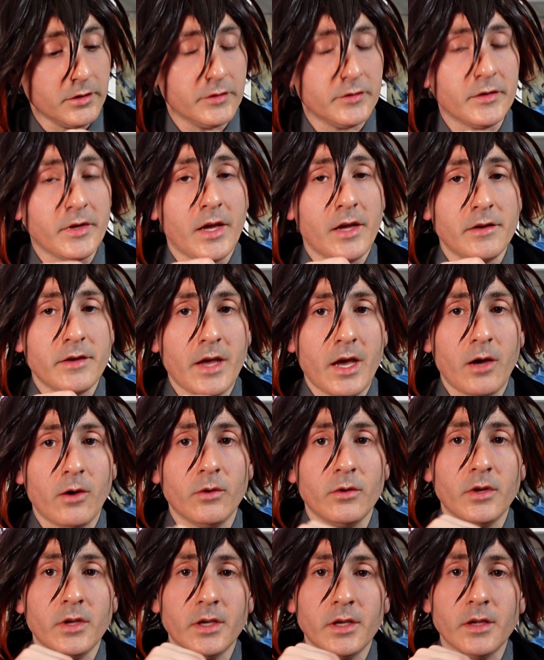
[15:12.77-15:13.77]
stand
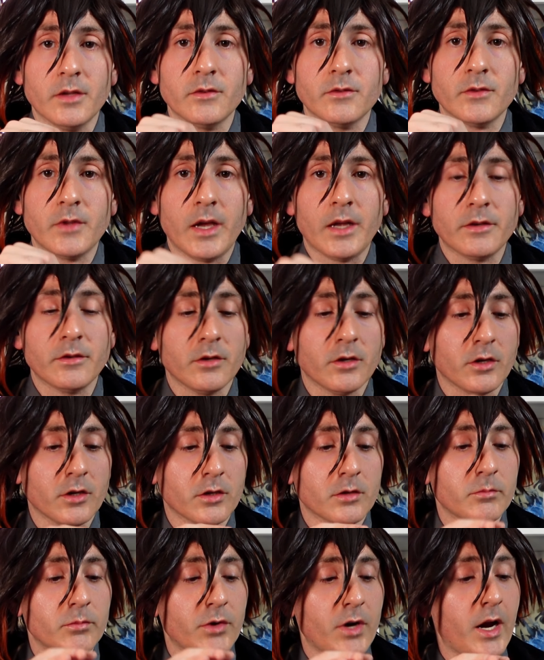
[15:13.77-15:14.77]
out against that
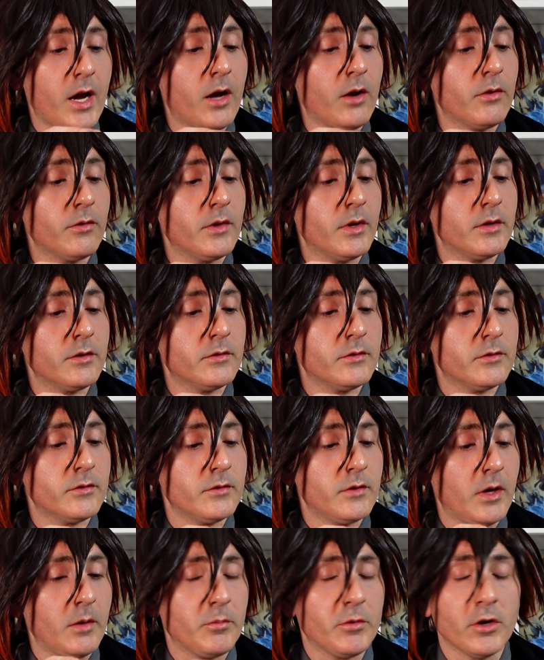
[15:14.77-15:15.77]
dark brown
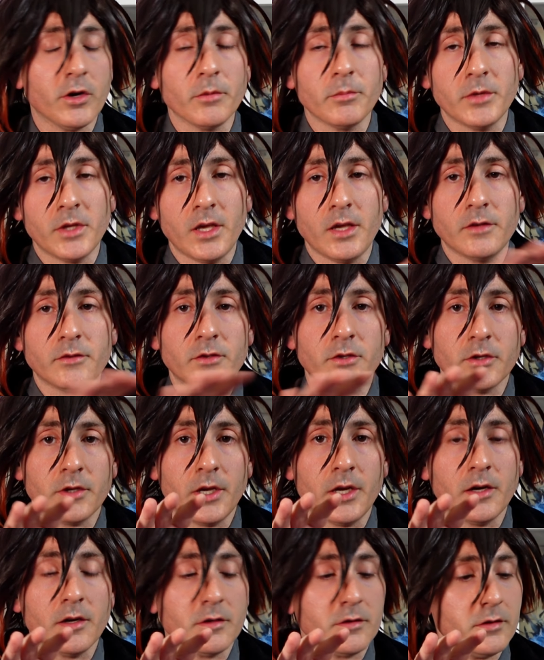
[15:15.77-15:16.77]
that permeates her
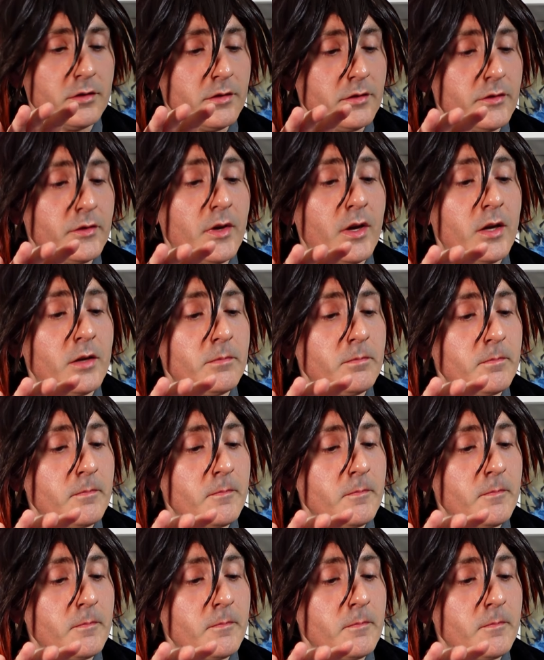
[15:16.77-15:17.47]
character design.